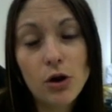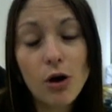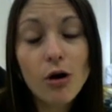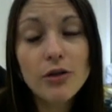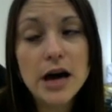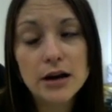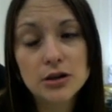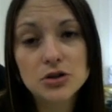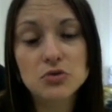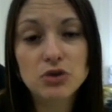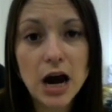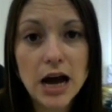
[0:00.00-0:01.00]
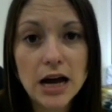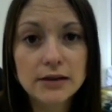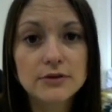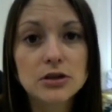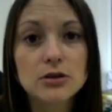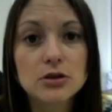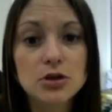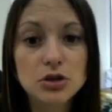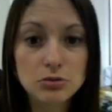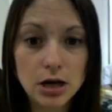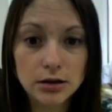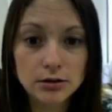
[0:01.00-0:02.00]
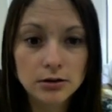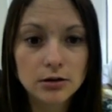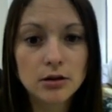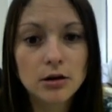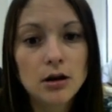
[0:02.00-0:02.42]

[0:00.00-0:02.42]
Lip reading: we call that a derived unit.